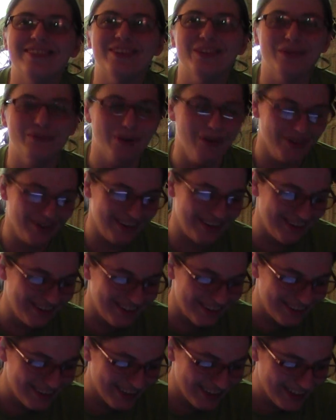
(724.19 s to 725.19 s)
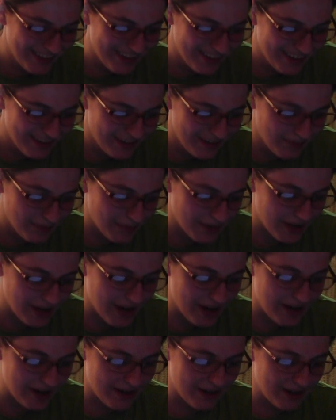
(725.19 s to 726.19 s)
Good point. But
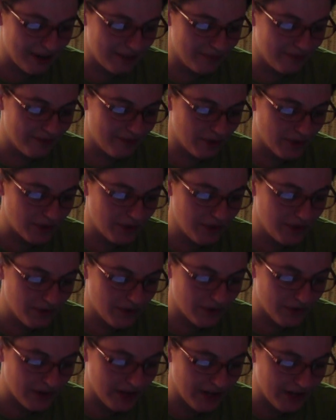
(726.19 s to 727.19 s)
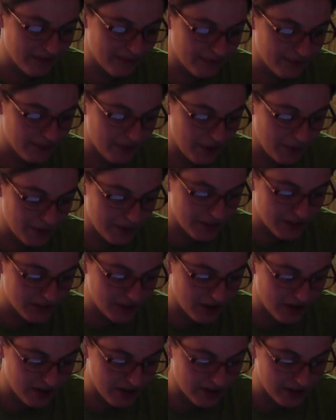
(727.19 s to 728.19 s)
yeah, 4/2/3. When this
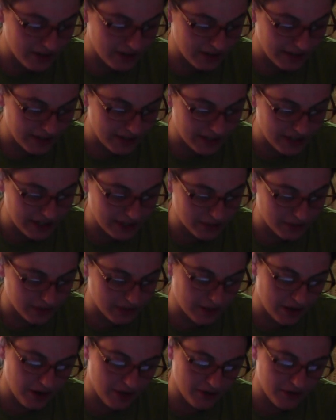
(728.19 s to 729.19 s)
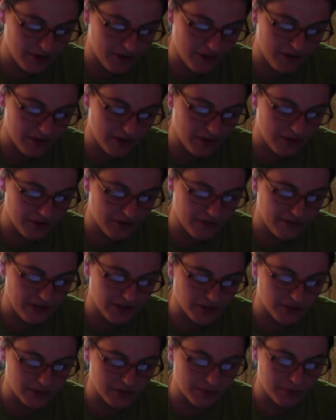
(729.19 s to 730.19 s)
card link attacks with another
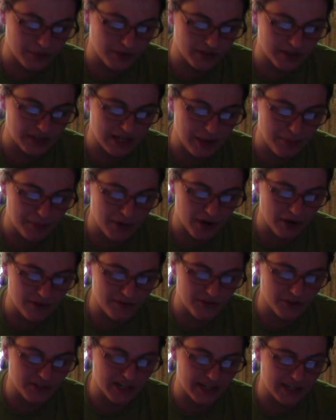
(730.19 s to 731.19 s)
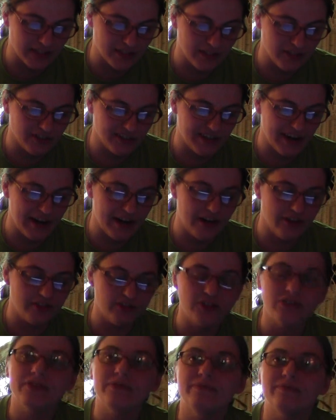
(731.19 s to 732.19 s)
adventurer, put the top card of your deck into your
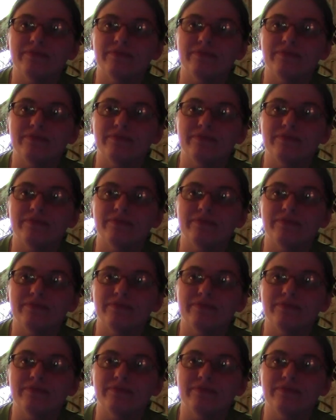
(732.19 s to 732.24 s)
gauge.